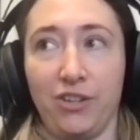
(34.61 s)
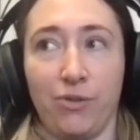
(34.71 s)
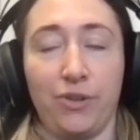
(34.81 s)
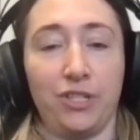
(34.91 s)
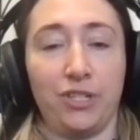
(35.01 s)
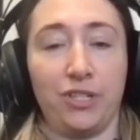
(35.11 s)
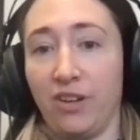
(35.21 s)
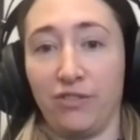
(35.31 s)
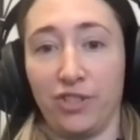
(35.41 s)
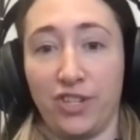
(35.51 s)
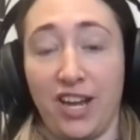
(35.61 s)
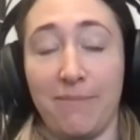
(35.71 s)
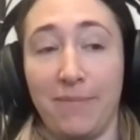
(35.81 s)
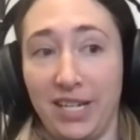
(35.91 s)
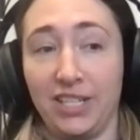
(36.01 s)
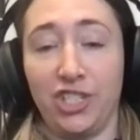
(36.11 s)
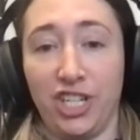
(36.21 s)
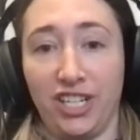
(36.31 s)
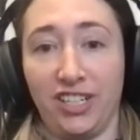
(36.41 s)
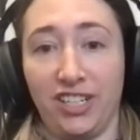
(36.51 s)
you're going to spend all of your time
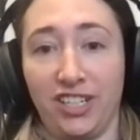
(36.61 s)
managing